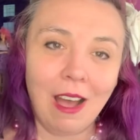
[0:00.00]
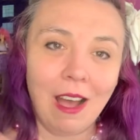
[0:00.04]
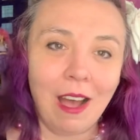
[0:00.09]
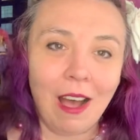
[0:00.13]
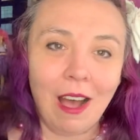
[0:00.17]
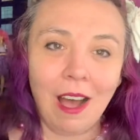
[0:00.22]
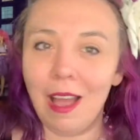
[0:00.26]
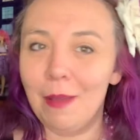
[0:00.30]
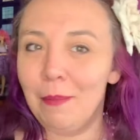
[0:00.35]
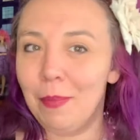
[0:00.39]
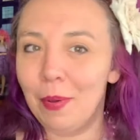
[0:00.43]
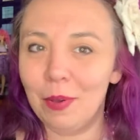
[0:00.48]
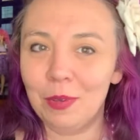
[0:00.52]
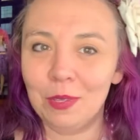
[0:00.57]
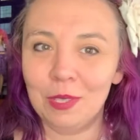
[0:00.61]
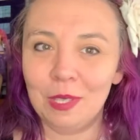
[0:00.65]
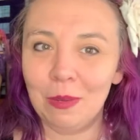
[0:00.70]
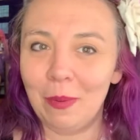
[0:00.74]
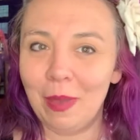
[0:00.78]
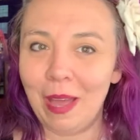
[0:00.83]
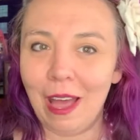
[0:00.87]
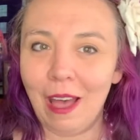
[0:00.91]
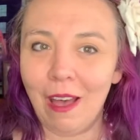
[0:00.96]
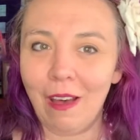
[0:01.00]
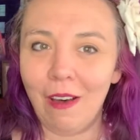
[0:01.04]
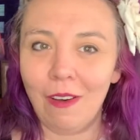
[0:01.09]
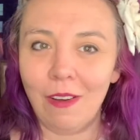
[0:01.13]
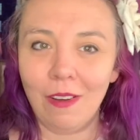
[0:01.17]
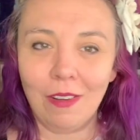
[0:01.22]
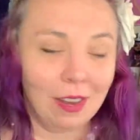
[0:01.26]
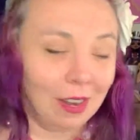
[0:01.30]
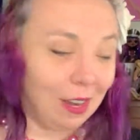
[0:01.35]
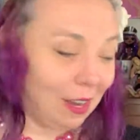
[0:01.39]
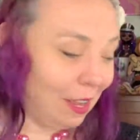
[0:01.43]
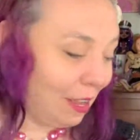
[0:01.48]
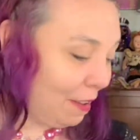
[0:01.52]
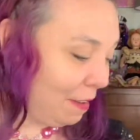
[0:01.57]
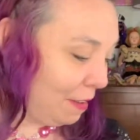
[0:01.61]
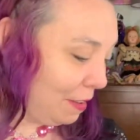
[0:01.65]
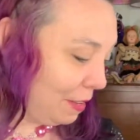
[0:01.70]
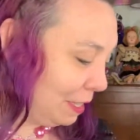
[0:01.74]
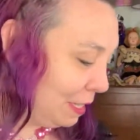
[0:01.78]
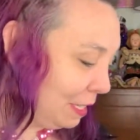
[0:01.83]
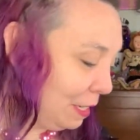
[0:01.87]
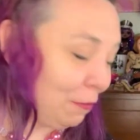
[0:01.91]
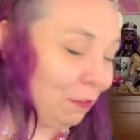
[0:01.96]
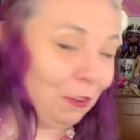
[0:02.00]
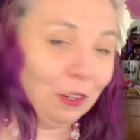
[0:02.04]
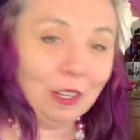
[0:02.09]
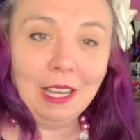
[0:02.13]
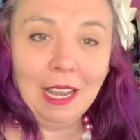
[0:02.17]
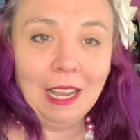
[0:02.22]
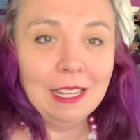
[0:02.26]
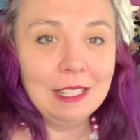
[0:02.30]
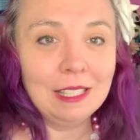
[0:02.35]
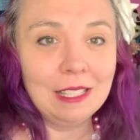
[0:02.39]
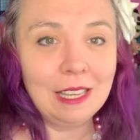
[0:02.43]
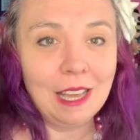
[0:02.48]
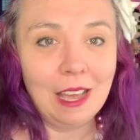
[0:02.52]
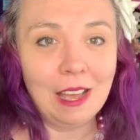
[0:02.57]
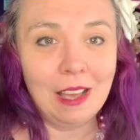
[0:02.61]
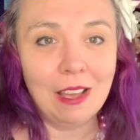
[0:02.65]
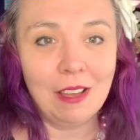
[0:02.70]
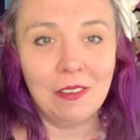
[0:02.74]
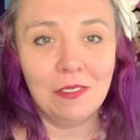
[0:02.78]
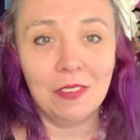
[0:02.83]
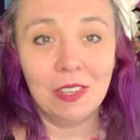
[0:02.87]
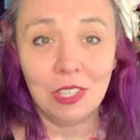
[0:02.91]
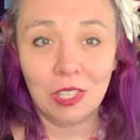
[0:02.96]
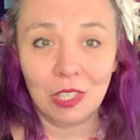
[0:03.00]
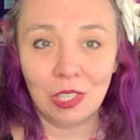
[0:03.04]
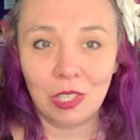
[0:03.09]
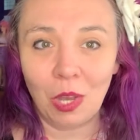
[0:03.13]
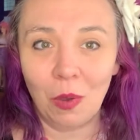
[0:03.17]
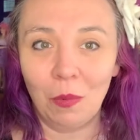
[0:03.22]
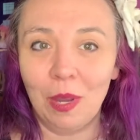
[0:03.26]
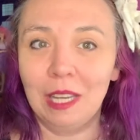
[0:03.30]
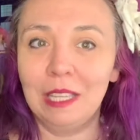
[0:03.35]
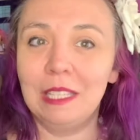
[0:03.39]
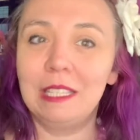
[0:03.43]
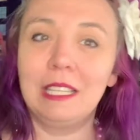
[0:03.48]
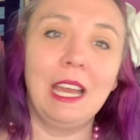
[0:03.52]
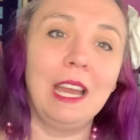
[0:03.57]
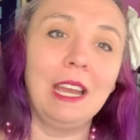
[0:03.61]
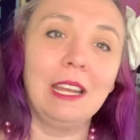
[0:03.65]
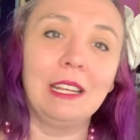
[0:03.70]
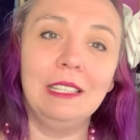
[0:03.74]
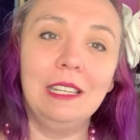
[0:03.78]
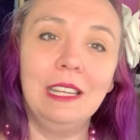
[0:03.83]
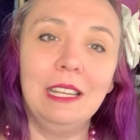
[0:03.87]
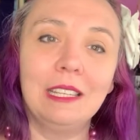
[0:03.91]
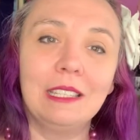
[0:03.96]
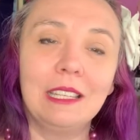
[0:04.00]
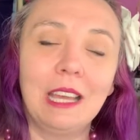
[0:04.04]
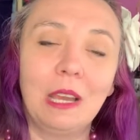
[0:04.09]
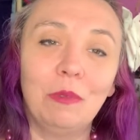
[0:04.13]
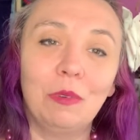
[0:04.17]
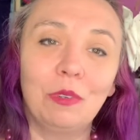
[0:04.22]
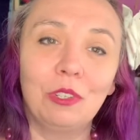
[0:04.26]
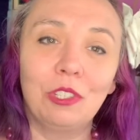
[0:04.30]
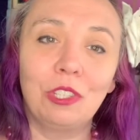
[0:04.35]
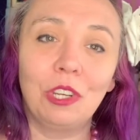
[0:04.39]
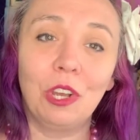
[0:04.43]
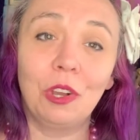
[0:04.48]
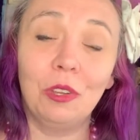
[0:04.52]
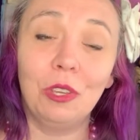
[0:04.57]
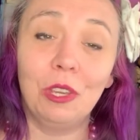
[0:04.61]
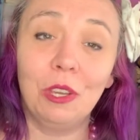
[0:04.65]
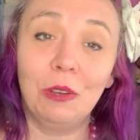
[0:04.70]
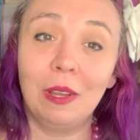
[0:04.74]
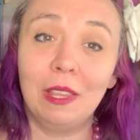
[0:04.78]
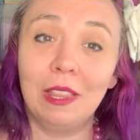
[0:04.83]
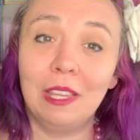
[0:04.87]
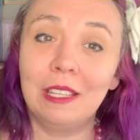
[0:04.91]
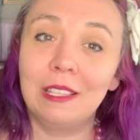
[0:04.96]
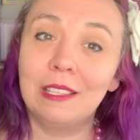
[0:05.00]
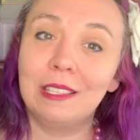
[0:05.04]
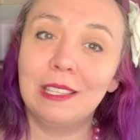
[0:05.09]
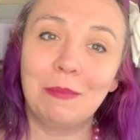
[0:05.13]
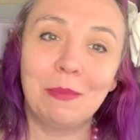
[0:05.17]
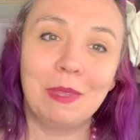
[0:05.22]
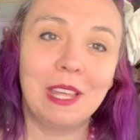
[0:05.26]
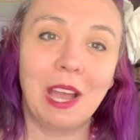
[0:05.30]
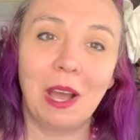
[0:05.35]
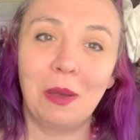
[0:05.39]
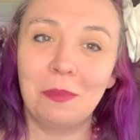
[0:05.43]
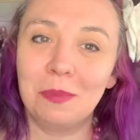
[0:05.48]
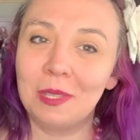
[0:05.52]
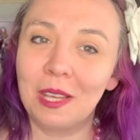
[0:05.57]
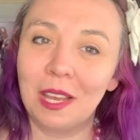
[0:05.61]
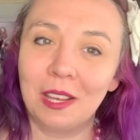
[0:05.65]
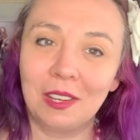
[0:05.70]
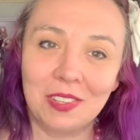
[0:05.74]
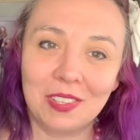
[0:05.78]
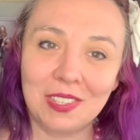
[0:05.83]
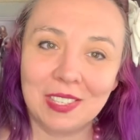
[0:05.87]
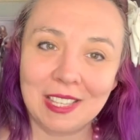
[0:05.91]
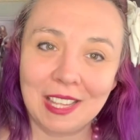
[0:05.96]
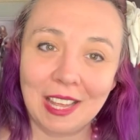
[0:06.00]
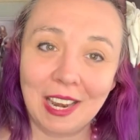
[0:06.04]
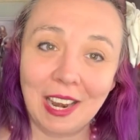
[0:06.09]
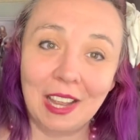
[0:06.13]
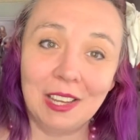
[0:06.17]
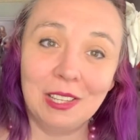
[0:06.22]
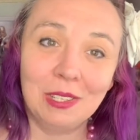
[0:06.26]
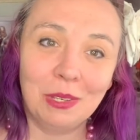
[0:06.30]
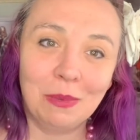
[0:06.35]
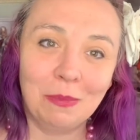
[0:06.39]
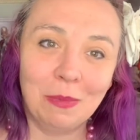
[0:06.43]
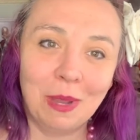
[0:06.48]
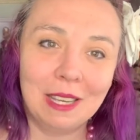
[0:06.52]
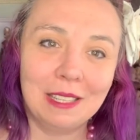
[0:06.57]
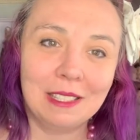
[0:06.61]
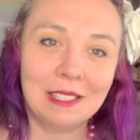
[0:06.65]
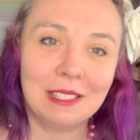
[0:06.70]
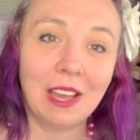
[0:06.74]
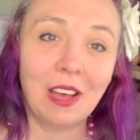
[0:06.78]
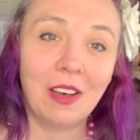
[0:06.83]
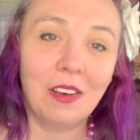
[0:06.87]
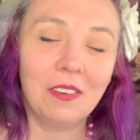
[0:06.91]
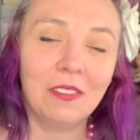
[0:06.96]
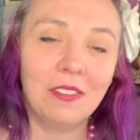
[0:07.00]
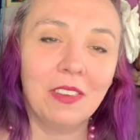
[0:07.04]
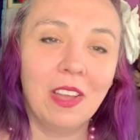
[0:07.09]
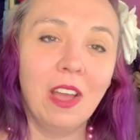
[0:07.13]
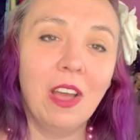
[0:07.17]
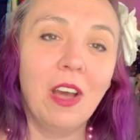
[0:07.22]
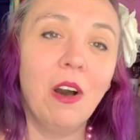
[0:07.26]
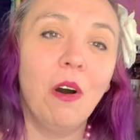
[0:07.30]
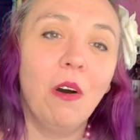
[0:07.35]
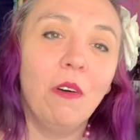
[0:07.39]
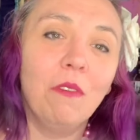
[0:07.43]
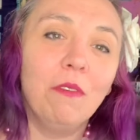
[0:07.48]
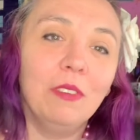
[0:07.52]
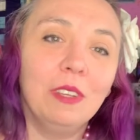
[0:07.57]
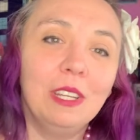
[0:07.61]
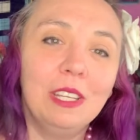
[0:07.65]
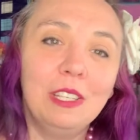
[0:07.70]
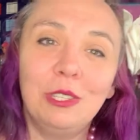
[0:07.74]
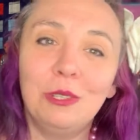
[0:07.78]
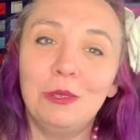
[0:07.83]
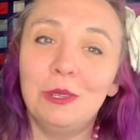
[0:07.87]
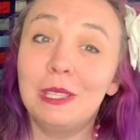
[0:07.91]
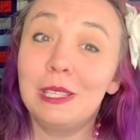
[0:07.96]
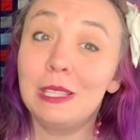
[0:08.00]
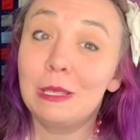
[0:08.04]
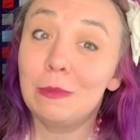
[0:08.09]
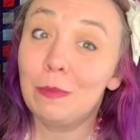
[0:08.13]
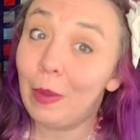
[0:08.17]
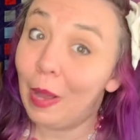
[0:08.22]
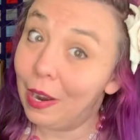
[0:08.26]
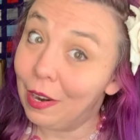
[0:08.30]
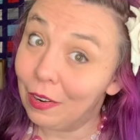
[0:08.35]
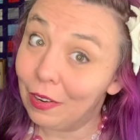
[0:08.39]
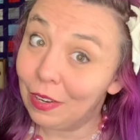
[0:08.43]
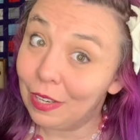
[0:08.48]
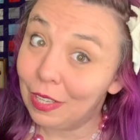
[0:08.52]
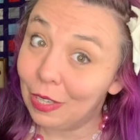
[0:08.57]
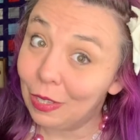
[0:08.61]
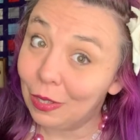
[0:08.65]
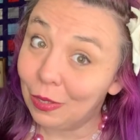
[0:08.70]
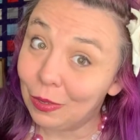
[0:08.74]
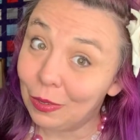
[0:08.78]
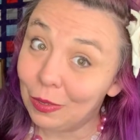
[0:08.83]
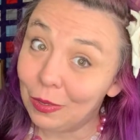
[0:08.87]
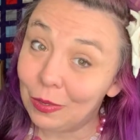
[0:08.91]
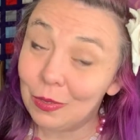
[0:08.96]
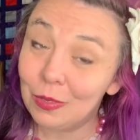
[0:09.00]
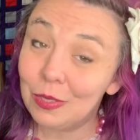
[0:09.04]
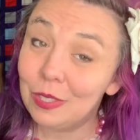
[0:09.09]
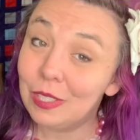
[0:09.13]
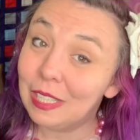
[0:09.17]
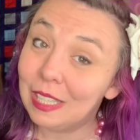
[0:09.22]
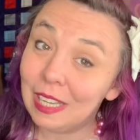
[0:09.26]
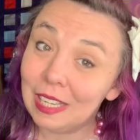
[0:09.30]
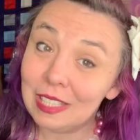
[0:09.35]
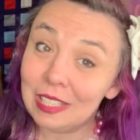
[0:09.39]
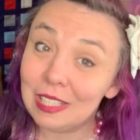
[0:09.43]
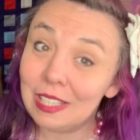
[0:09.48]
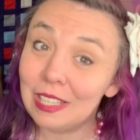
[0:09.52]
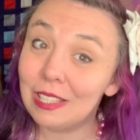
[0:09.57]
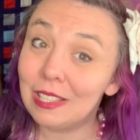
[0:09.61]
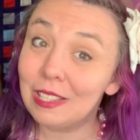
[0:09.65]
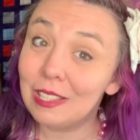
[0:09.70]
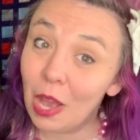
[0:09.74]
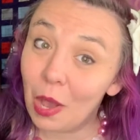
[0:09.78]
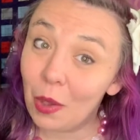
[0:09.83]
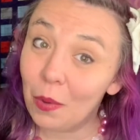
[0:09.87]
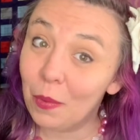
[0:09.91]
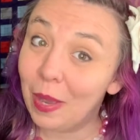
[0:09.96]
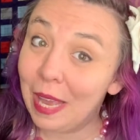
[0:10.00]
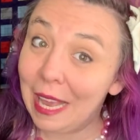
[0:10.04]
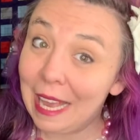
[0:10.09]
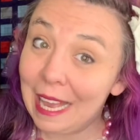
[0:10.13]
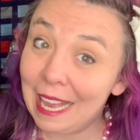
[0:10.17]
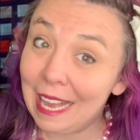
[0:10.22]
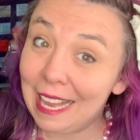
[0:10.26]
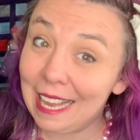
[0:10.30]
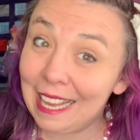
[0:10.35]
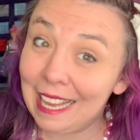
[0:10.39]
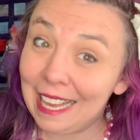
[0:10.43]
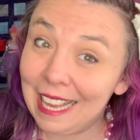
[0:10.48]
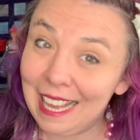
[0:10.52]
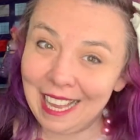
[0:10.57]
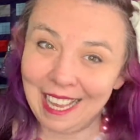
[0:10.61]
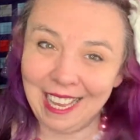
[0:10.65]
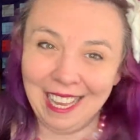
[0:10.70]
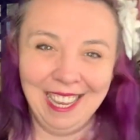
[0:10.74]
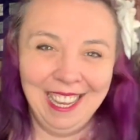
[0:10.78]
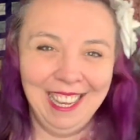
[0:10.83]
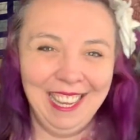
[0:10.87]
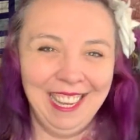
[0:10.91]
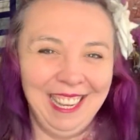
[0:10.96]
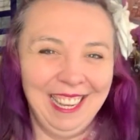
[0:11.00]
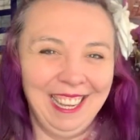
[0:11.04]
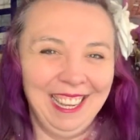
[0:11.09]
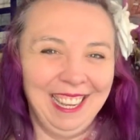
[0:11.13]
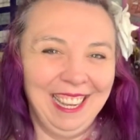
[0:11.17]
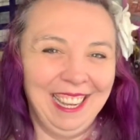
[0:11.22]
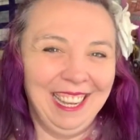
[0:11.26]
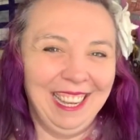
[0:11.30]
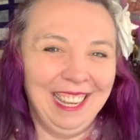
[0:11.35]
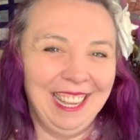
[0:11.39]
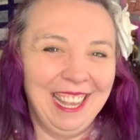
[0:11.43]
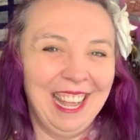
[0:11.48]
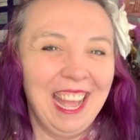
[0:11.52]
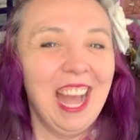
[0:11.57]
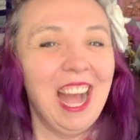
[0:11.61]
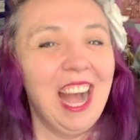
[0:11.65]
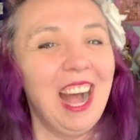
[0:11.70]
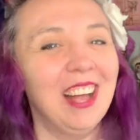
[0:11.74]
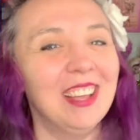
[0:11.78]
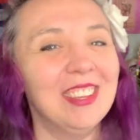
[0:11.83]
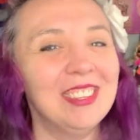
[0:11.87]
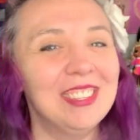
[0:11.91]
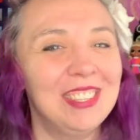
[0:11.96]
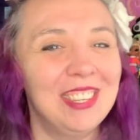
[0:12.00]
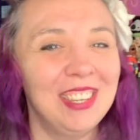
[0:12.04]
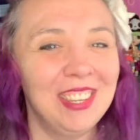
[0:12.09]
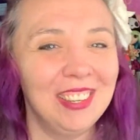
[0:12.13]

I post about different kinds of sewing techniques I will show you, and then some of the upcycles that I do myself, hopefully to inspire you to get to sewing. I'll see you